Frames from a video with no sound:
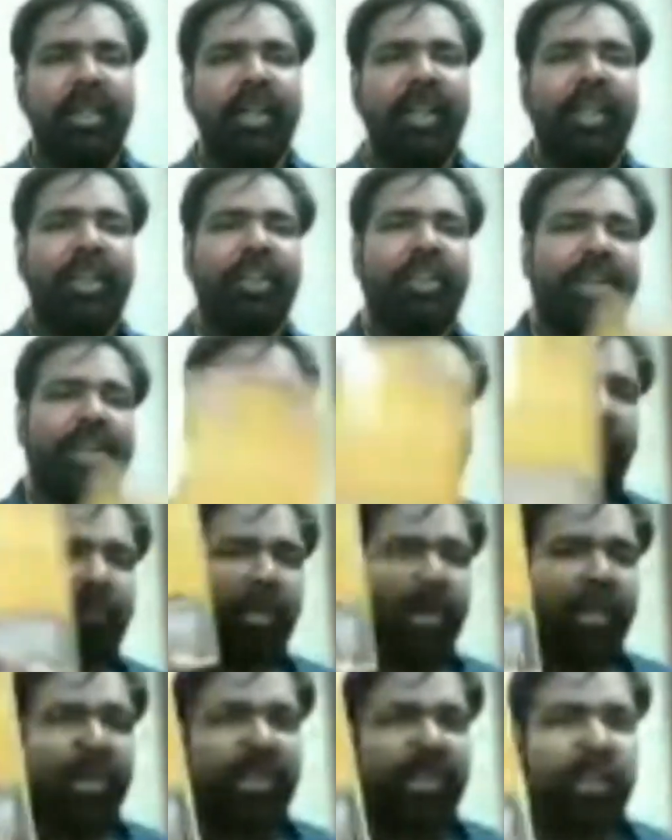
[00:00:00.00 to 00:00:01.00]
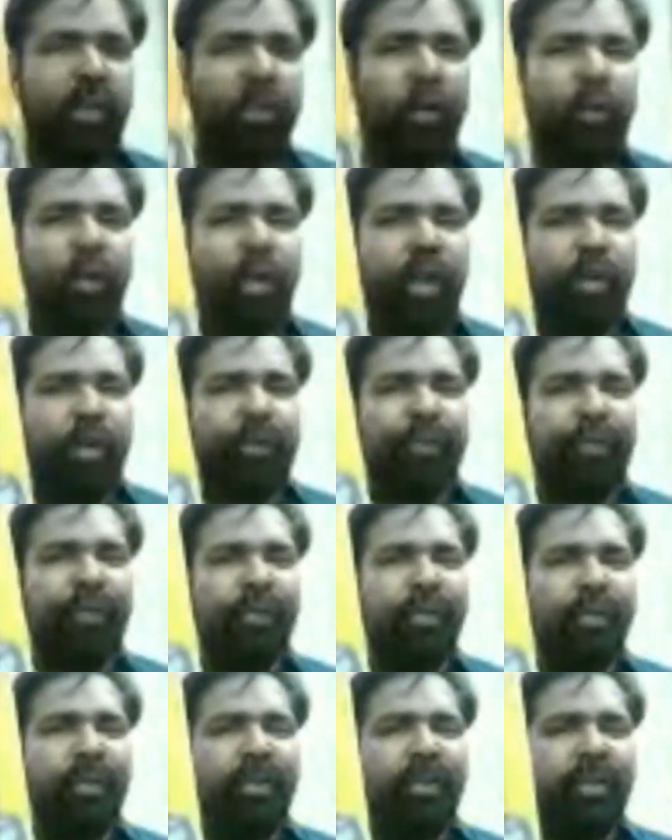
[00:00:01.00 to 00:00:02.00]
Shame is a novel of
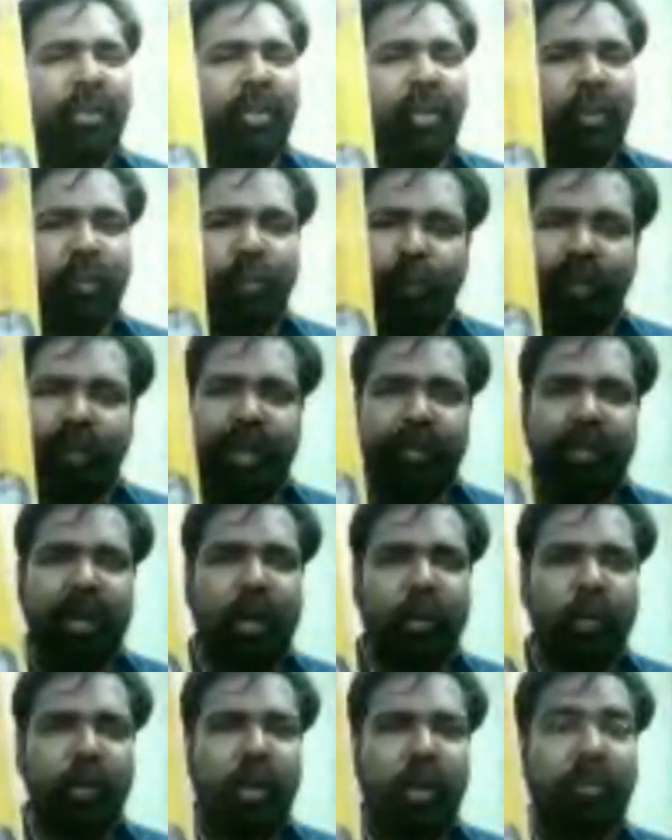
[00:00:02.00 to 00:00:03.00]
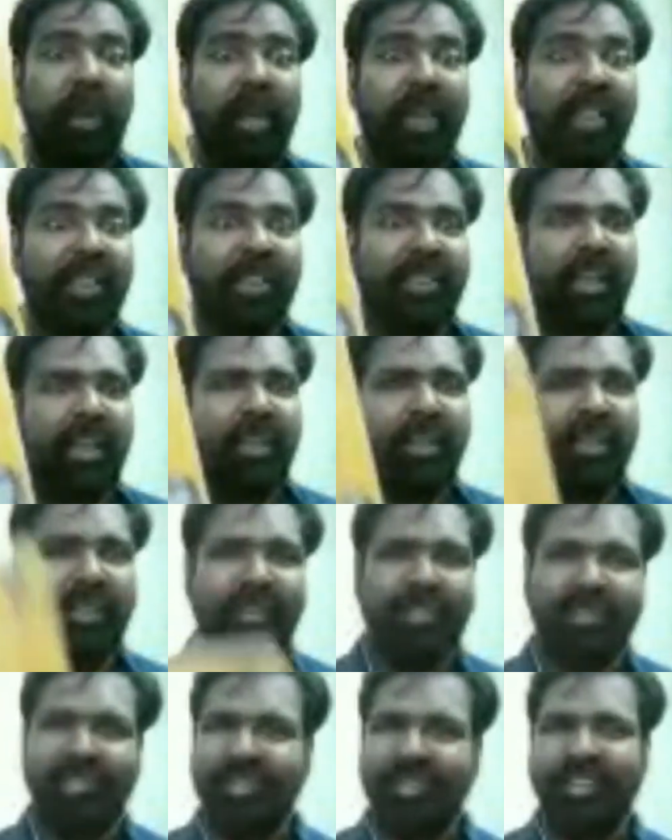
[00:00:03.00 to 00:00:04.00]
a novel about Pakistan,
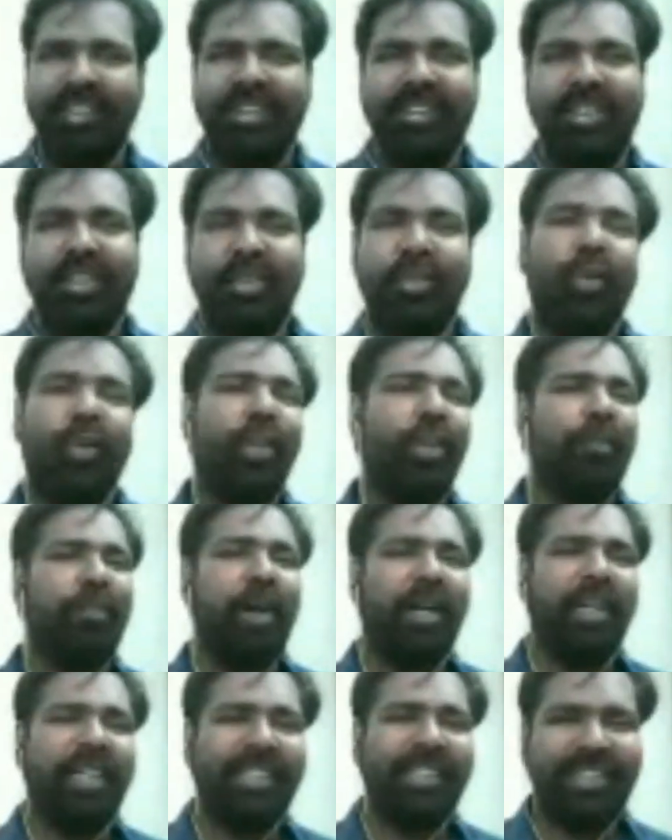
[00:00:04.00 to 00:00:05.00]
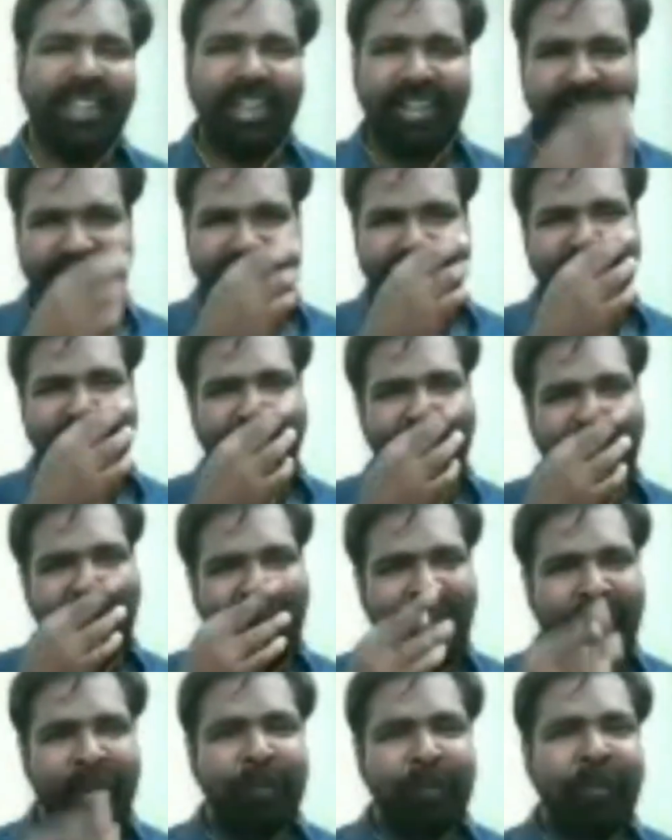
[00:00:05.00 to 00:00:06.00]
the story of Pakistan
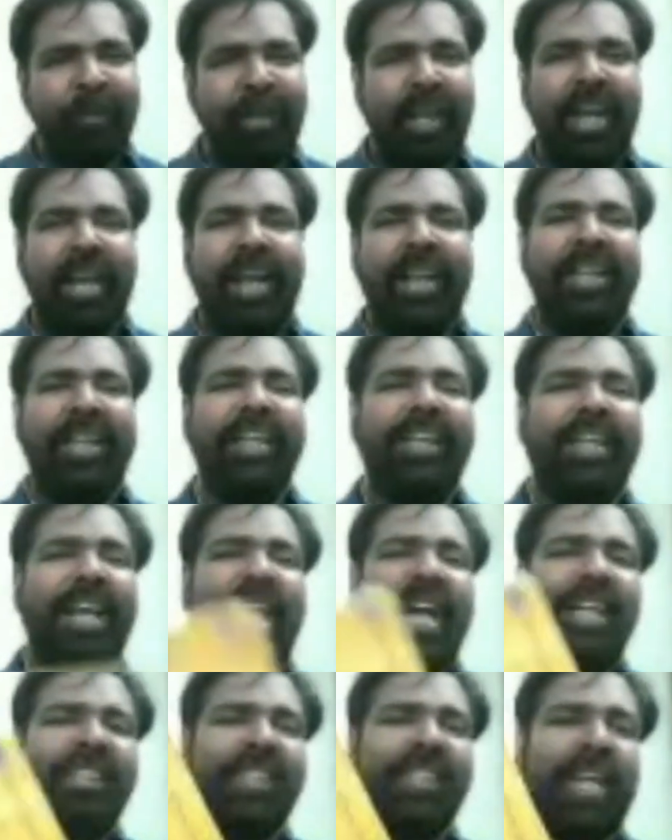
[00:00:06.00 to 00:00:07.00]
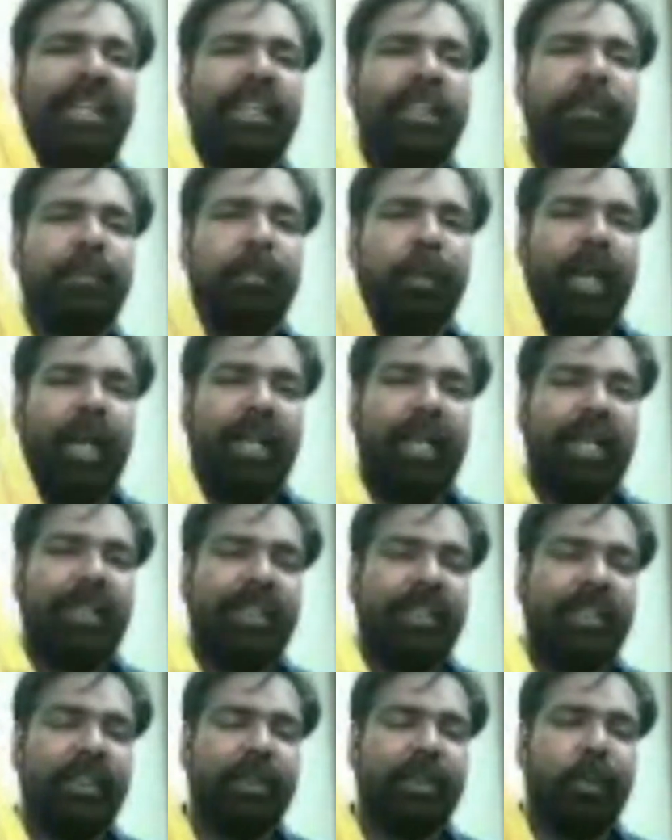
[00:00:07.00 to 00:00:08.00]
and it has its, as
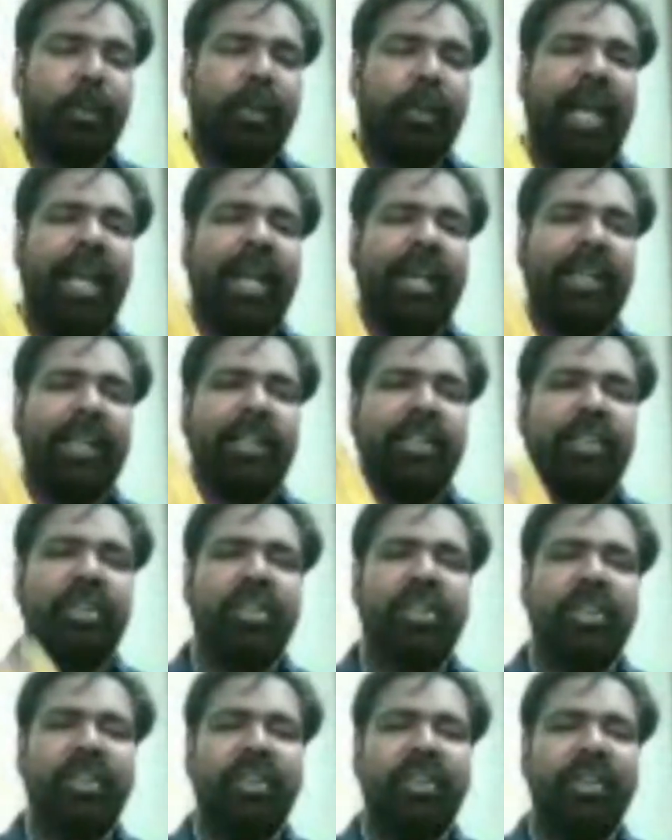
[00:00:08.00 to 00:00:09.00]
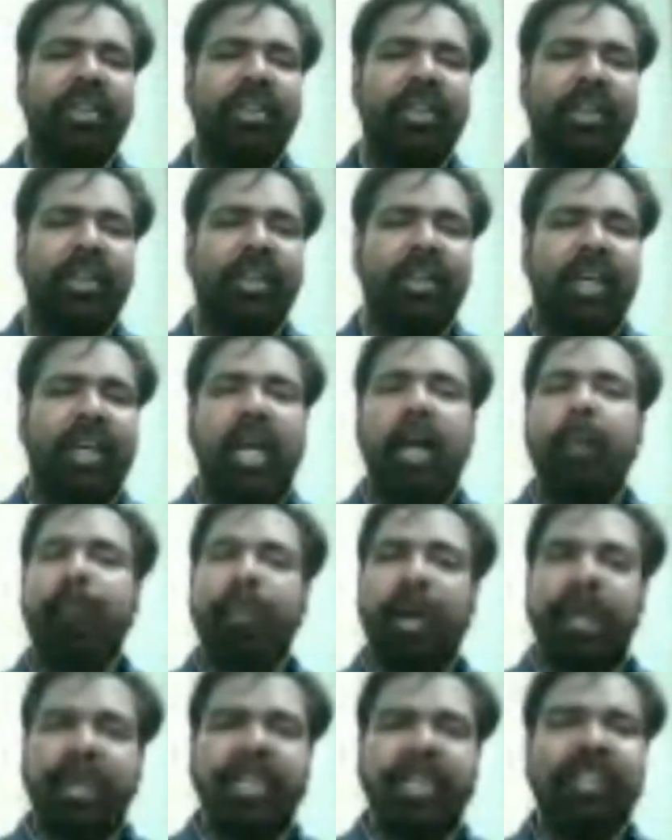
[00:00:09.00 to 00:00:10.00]
its protagonist a
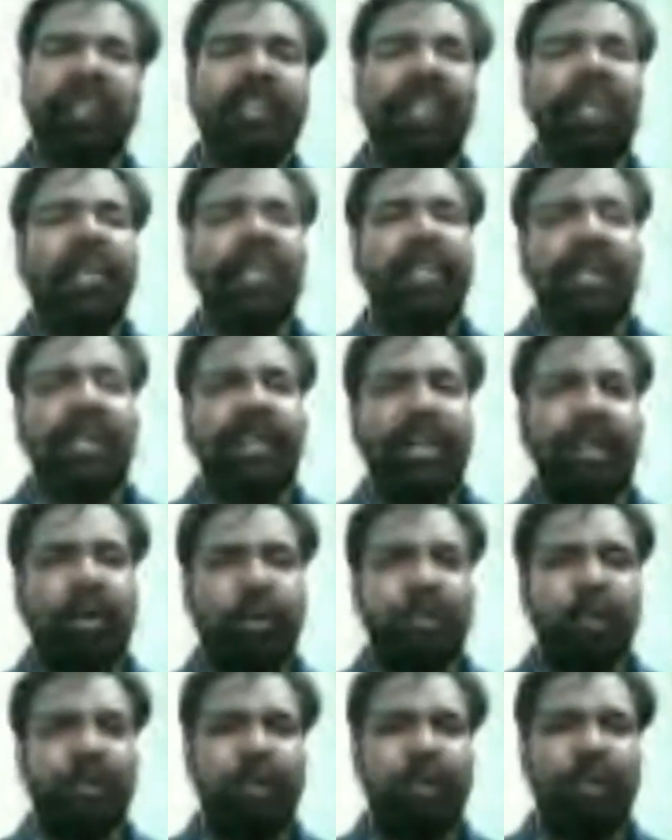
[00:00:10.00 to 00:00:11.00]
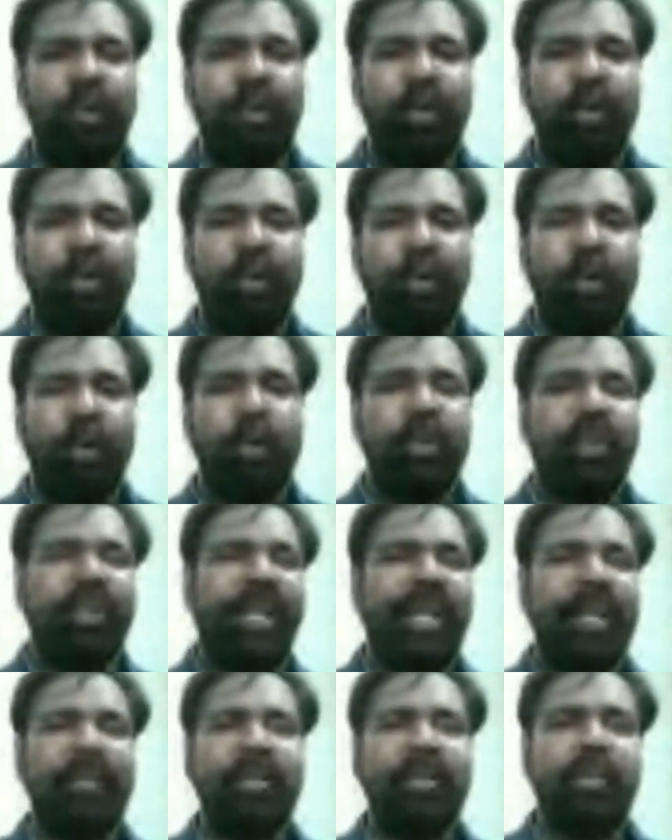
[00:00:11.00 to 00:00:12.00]
Pakistani hero whose
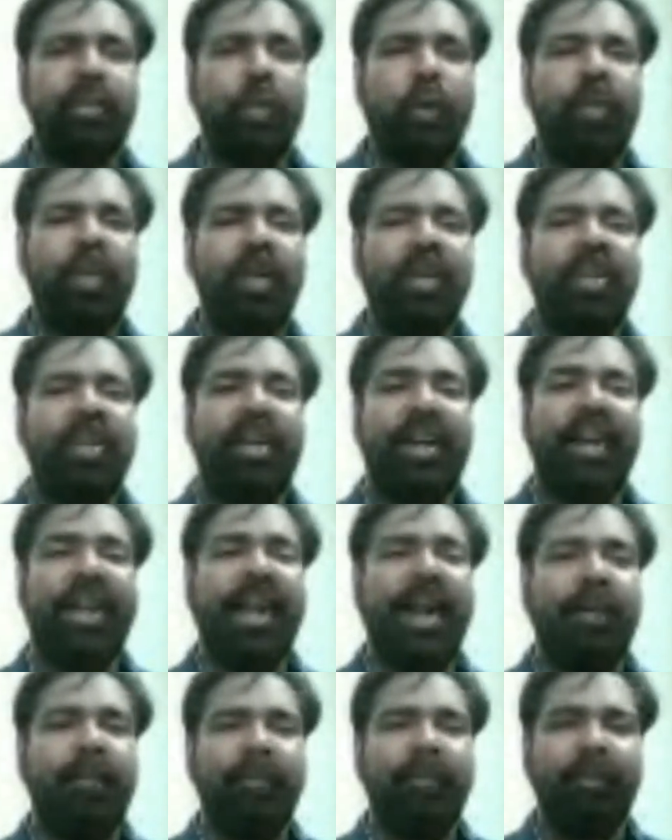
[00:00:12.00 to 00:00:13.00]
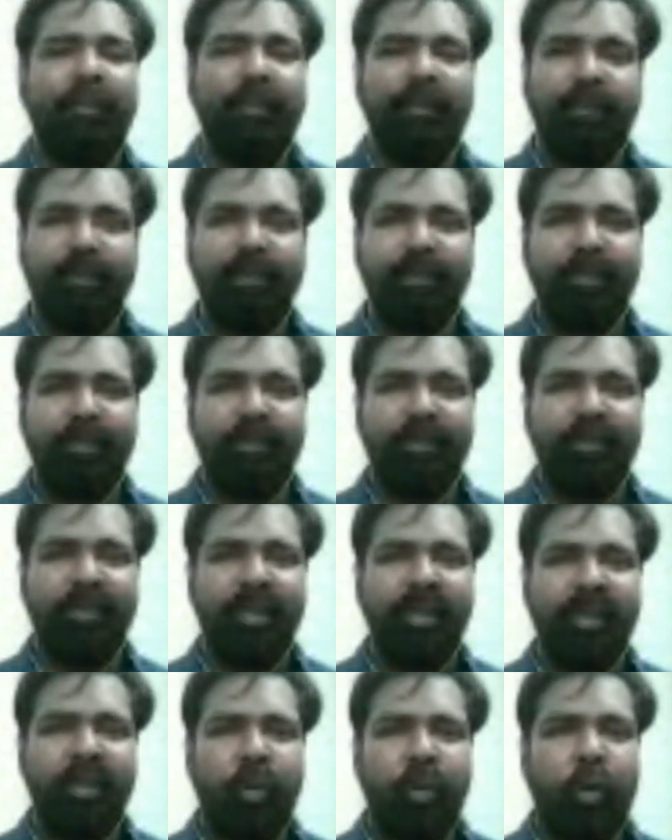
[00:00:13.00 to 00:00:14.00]
name is Omar Khayyam.
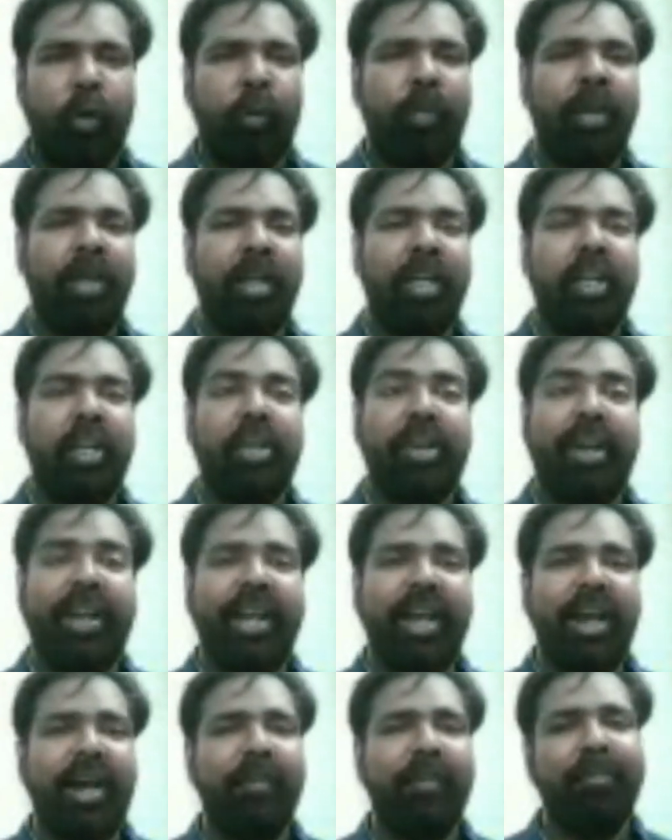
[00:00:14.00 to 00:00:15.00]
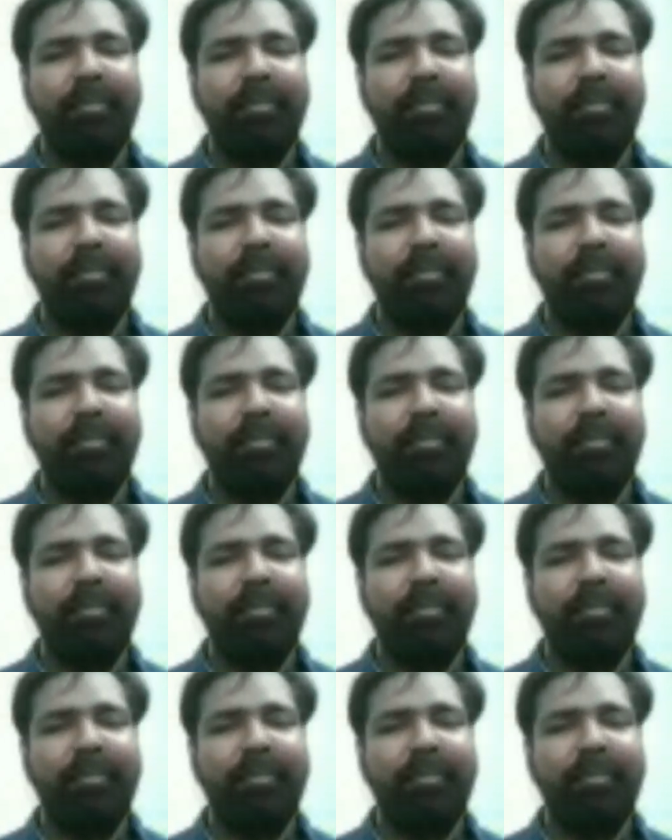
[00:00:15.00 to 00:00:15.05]
Omar Khayyam.